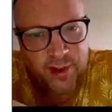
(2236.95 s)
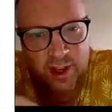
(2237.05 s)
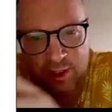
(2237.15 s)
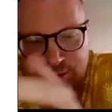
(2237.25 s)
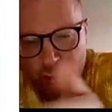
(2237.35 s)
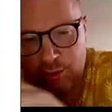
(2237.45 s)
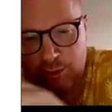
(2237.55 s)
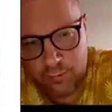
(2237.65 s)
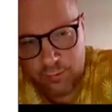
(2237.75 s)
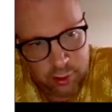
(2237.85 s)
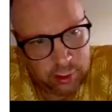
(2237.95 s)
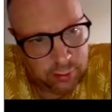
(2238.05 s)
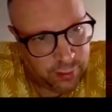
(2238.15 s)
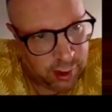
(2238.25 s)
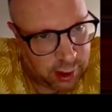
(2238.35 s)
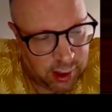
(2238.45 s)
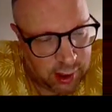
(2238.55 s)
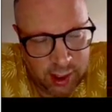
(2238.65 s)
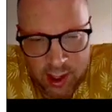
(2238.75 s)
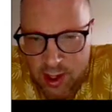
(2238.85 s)
infra as code,
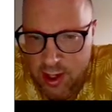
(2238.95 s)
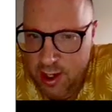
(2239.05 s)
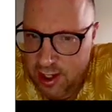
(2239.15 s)
via